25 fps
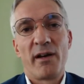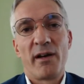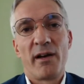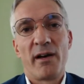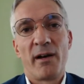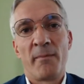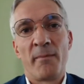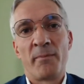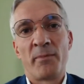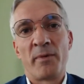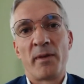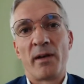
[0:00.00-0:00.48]

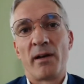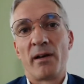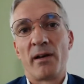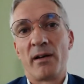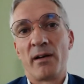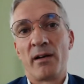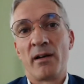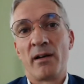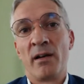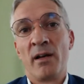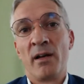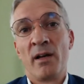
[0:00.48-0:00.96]

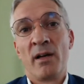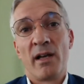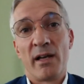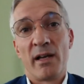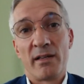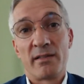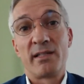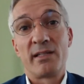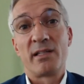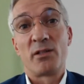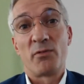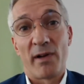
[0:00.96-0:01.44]
a
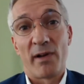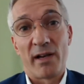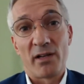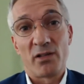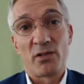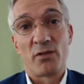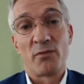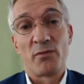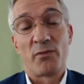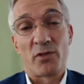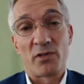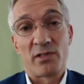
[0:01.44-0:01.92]

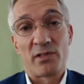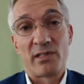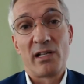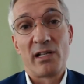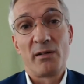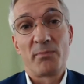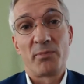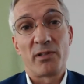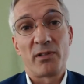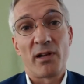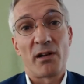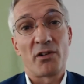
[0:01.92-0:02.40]
situation for
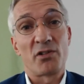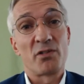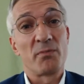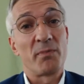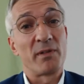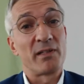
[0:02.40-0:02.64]
steel production.